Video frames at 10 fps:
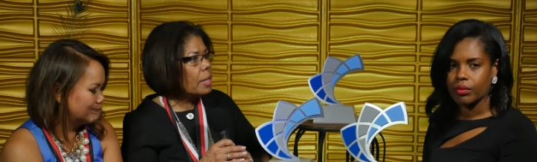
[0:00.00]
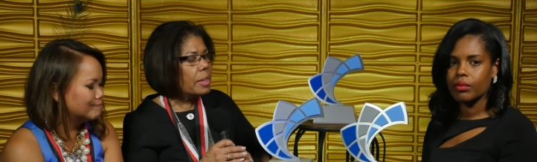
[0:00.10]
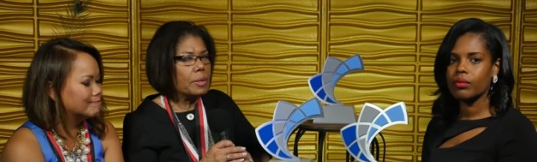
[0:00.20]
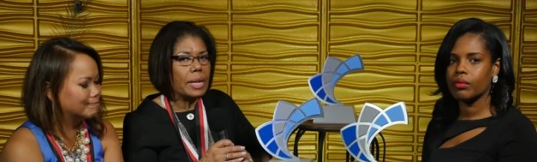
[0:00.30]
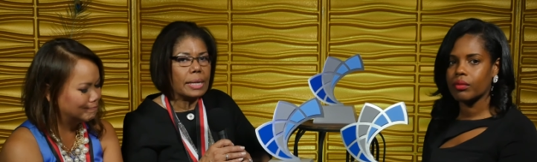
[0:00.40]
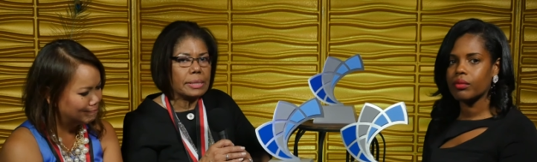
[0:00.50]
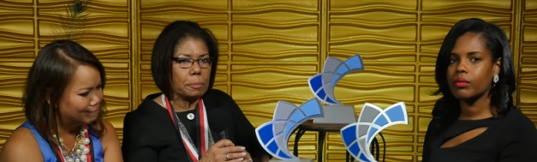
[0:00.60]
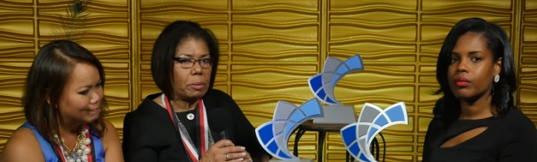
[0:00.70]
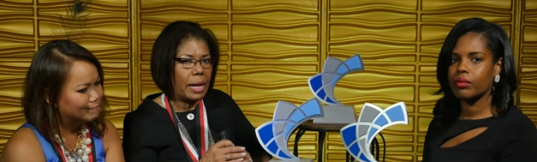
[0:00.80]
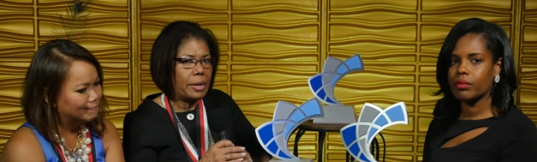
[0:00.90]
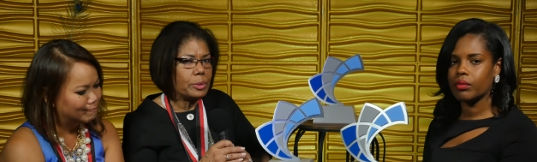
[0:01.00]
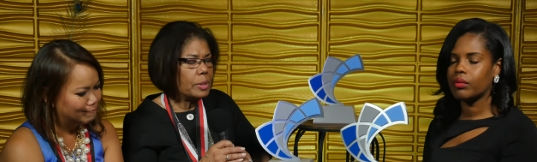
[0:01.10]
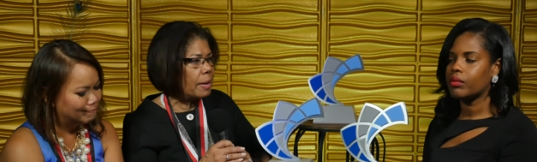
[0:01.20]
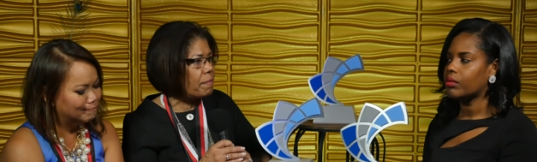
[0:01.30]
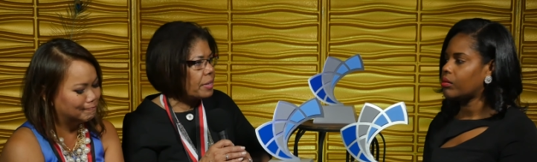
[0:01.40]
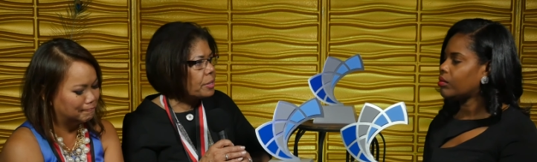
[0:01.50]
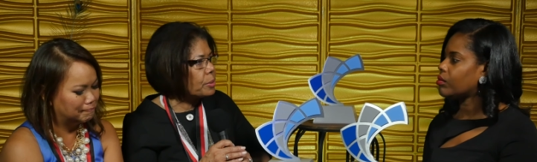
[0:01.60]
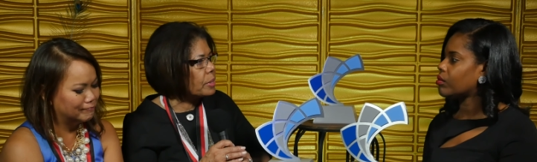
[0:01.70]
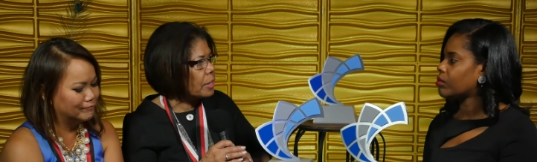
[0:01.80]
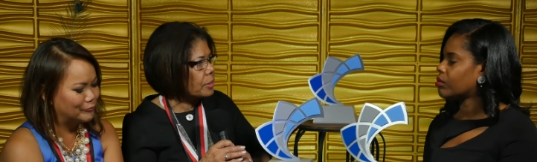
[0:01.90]
Speaker 1: They're not suppliers, they're not
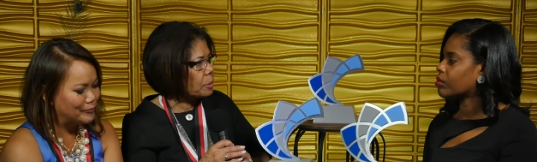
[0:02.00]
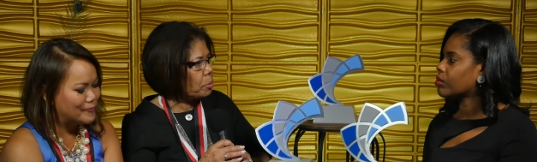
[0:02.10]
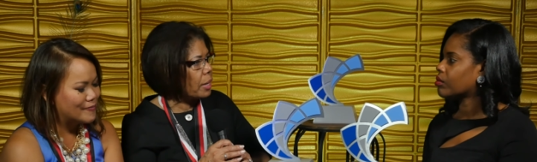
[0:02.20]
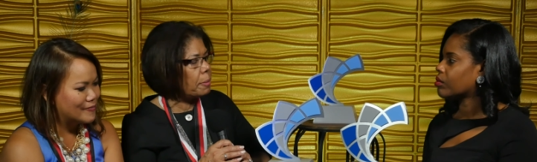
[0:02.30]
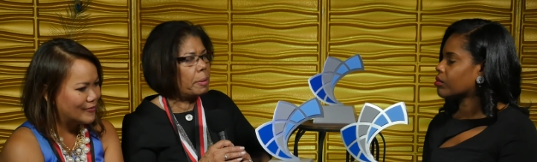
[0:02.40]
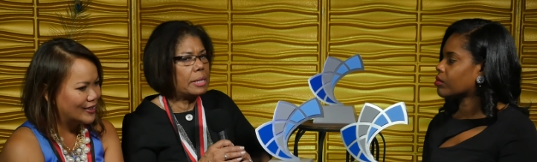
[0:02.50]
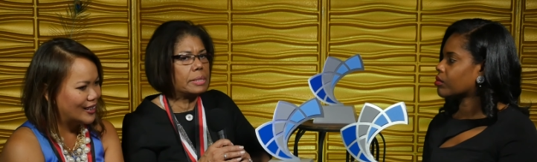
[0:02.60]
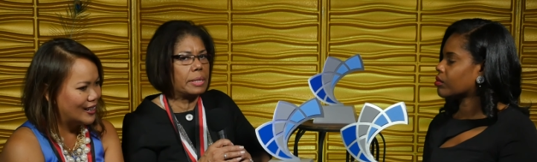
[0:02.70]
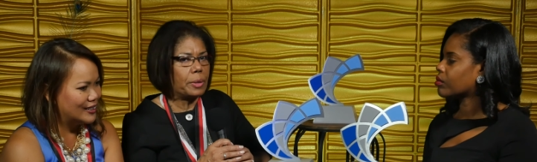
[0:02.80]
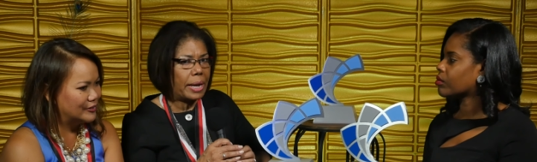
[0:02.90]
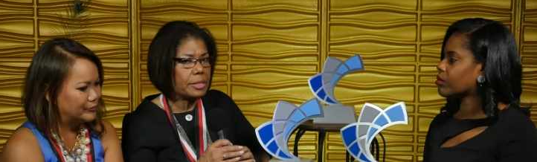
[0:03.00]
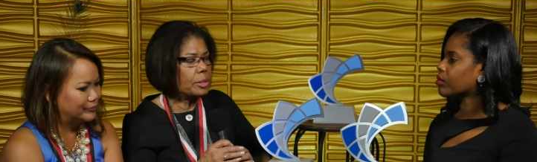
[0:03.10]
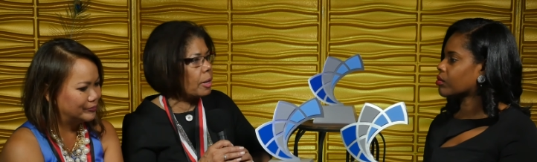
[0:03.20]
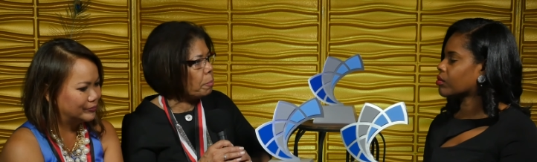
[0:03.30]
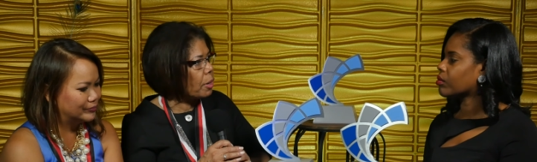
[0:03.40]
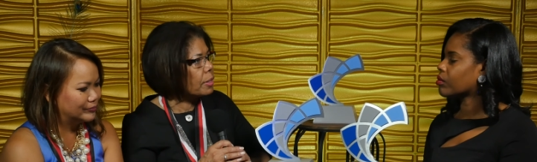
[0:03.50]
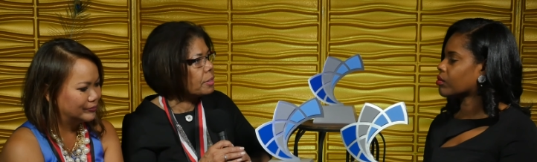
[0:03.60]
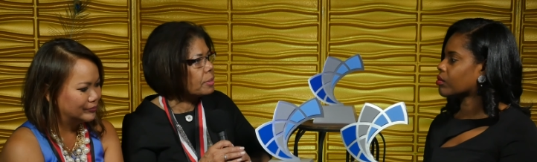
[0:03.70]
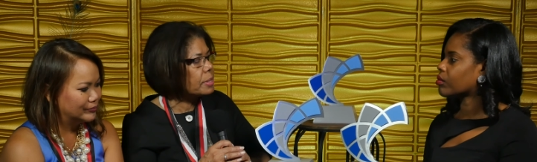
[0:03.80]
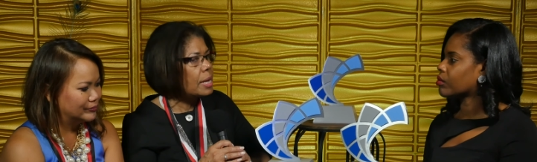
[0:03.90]
vendors in our supply base, they are actually our
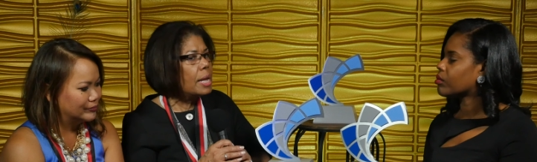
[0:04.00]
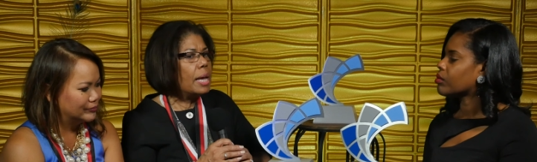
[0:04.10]
partners.